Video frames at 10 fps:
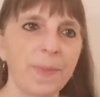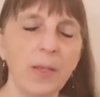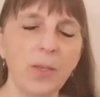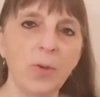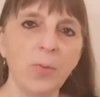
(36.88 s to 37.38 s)

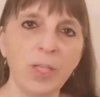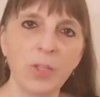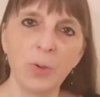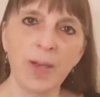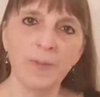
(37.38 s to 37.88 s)
you want
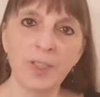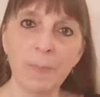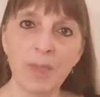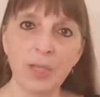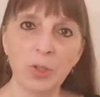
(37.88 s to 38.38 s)
to have
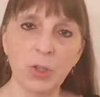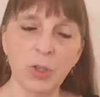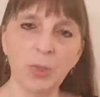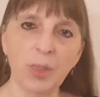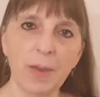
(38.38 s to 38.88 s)
something to
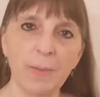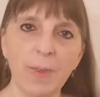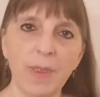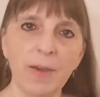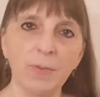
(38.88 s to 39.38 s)
do with
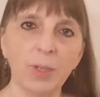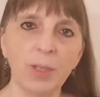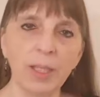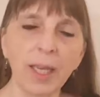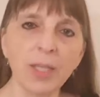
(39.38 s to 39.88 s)
them that will
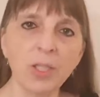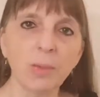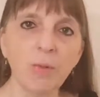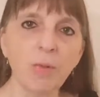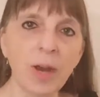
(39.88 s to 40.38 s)
engage
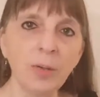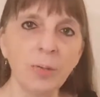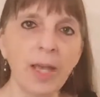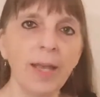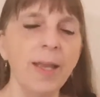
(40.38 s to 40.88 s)
them right
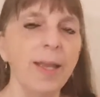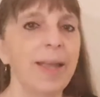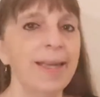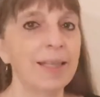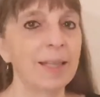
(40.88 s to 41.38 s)
away
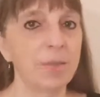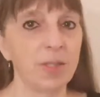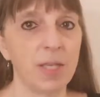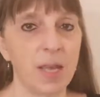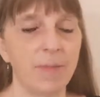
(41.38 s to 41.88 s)
and get them
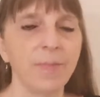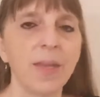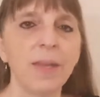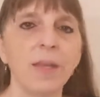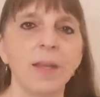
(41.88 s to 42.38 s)
singing.
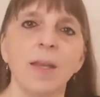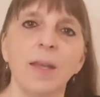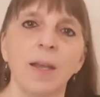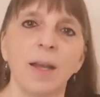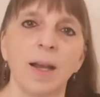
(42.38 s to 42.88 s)

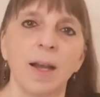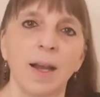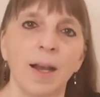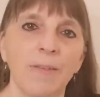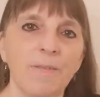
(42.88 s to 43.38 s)

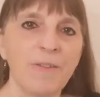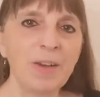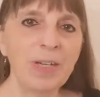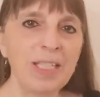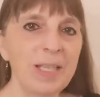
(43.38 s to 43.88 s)
A
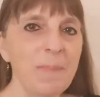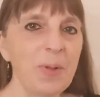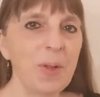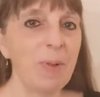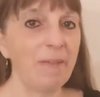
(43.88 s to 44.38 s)
very
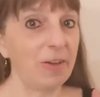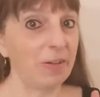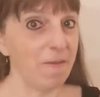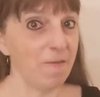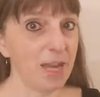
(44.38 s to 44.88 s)
simple but
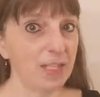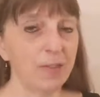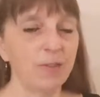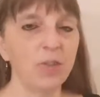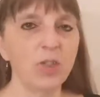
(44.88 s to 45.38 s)
very
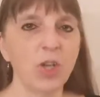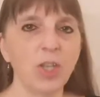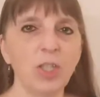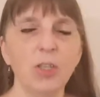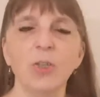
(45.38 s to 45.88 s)
effective
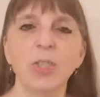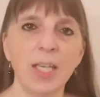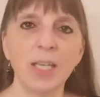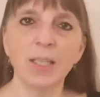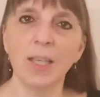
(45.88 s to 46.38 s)
song to use
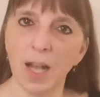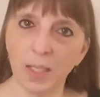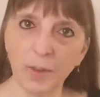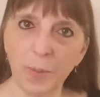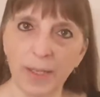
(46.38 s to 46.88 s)
is the
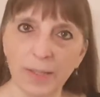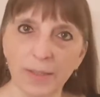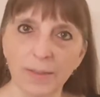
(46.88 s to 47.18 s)
alphabet.